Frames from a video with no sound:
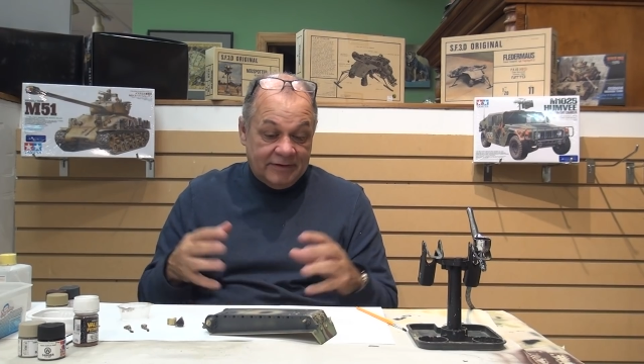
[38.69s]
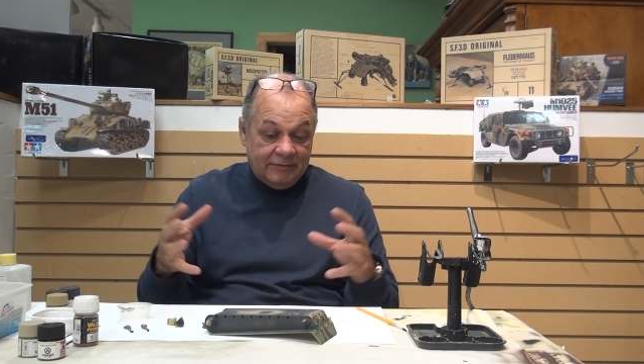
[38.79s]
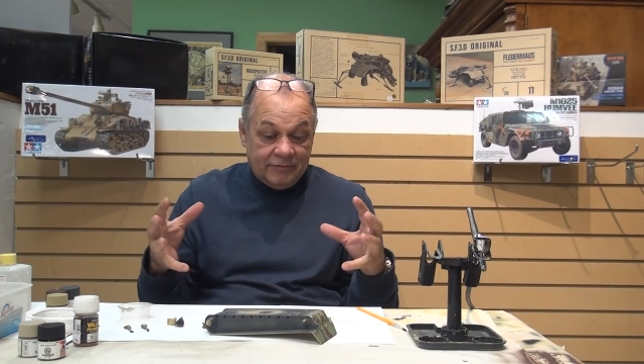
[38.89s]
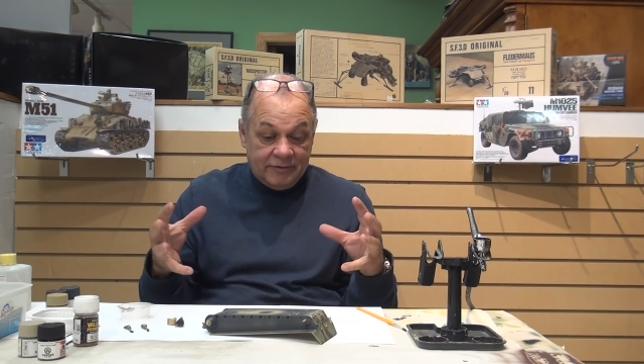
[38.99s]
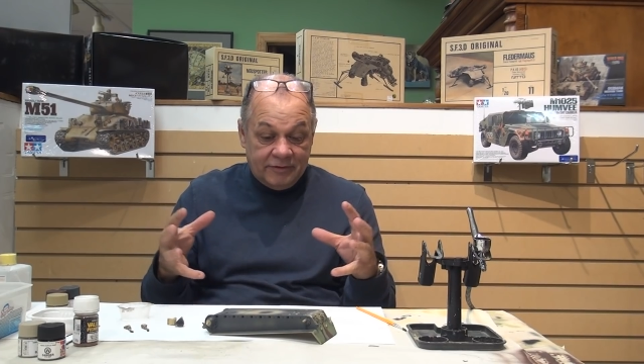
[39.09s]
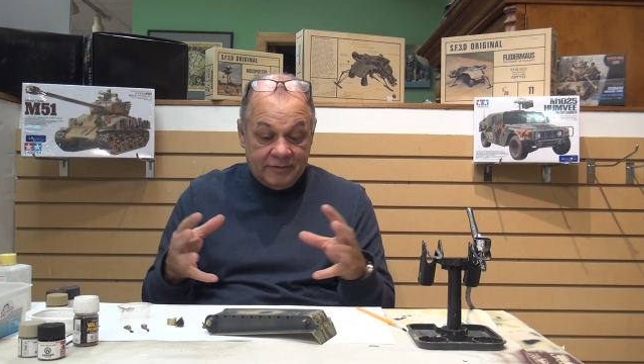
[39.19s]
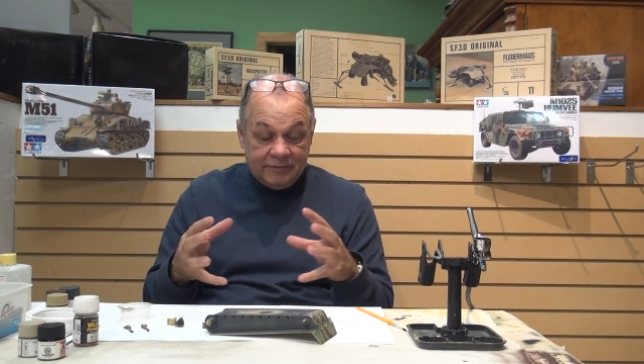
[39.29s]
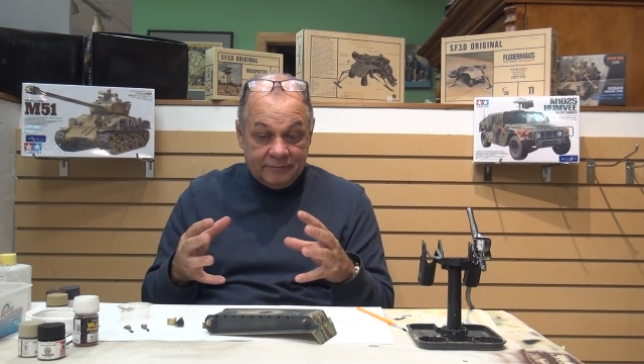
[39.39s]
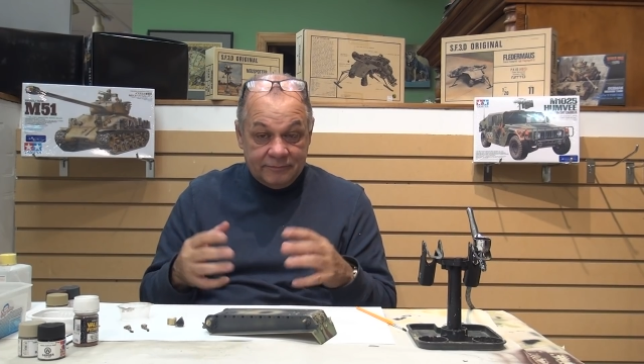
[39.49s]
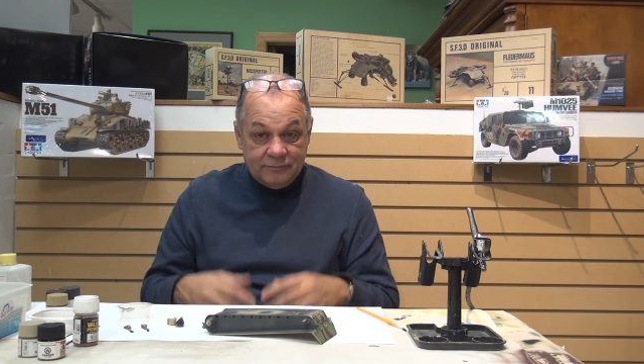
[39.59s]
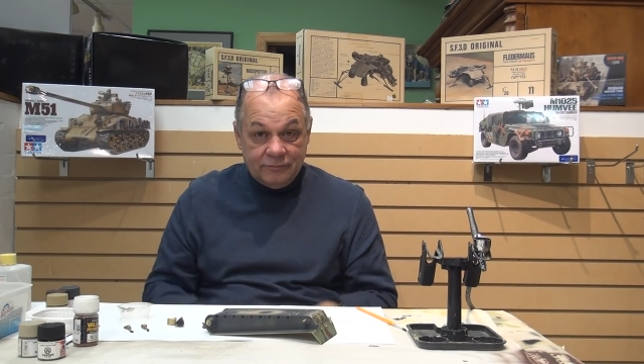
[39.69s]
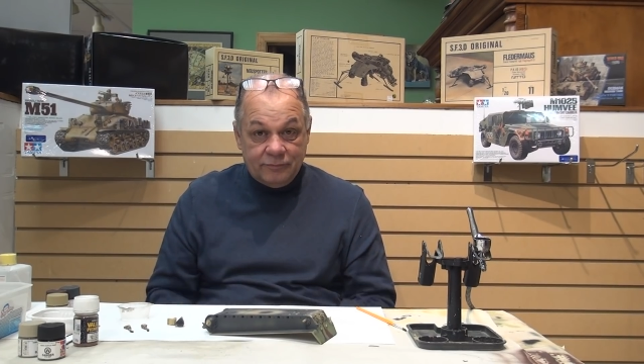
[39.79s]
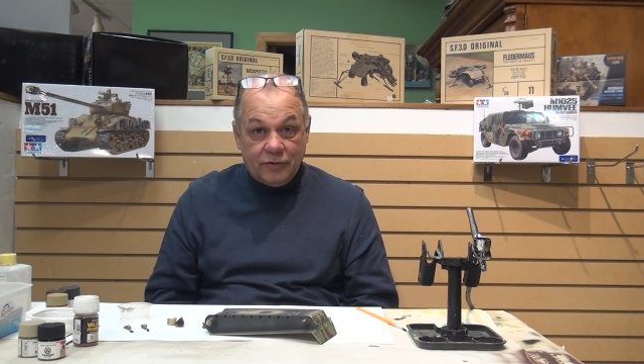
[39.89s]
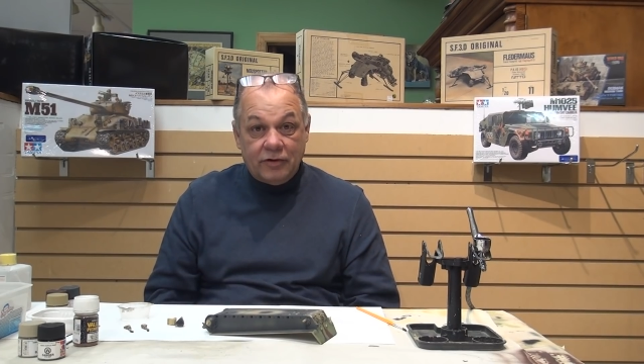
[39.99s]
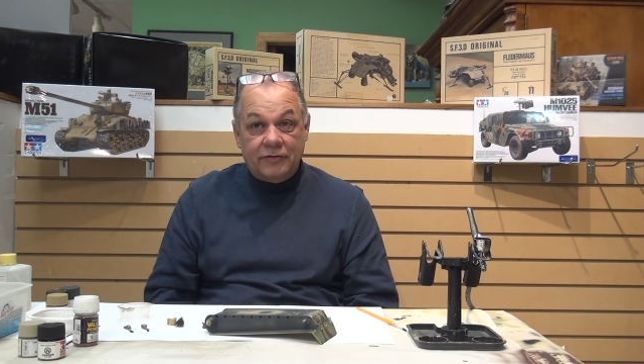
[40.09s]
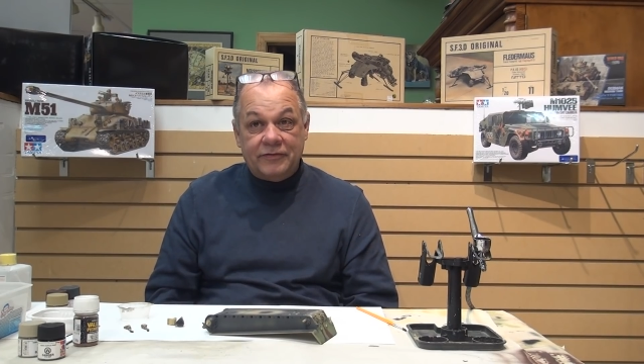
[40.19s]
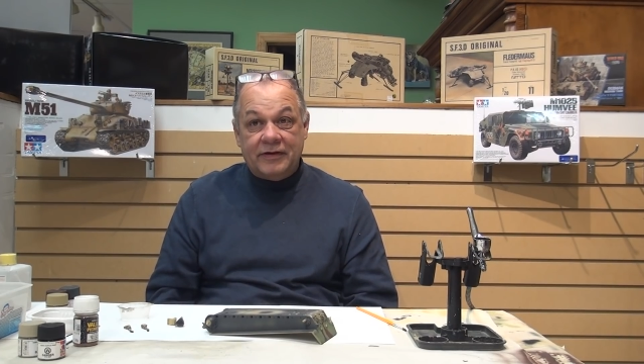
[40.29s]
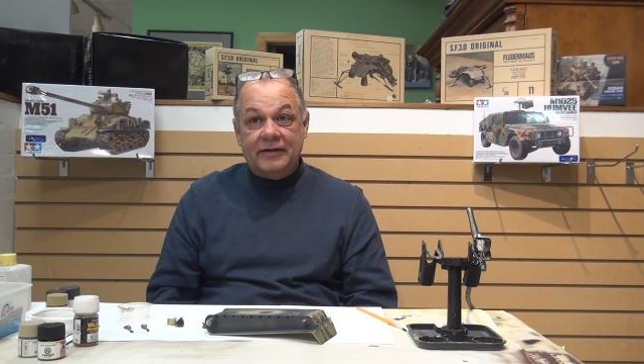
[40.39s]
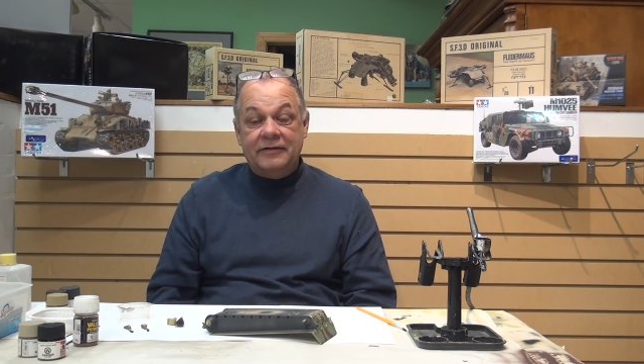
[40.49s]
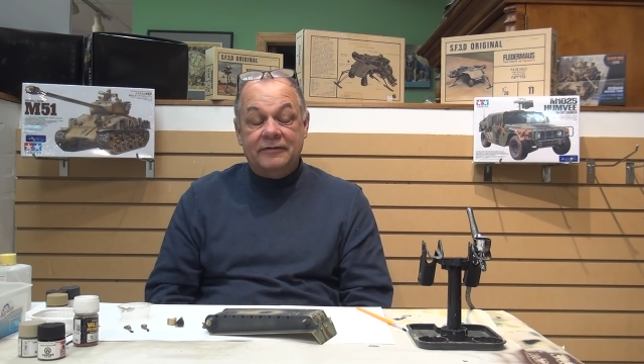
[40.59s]
And when they're put all
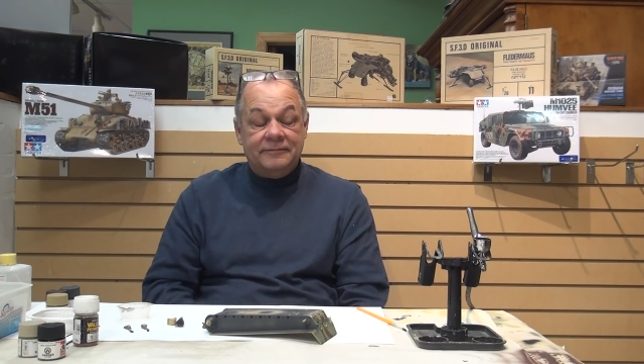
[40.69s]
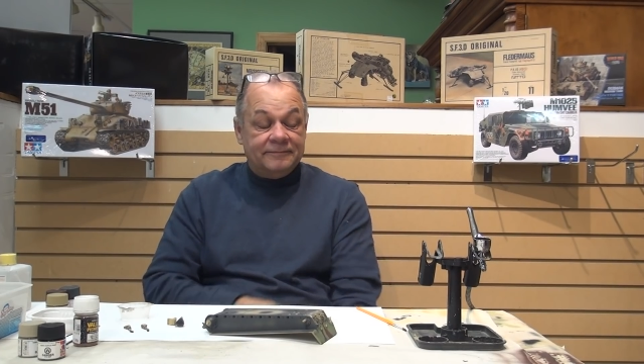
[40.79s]
together,